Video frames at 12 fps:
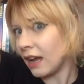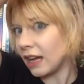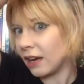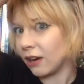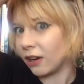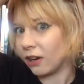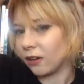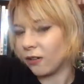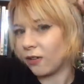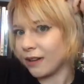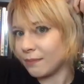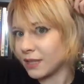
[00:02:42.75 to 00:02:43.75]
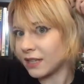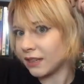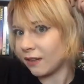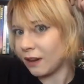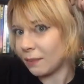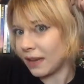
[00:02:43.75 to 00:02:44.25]
your clips
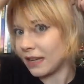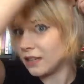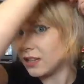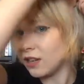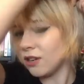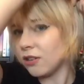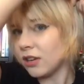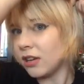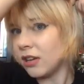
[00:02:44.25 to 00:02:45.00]
clip into,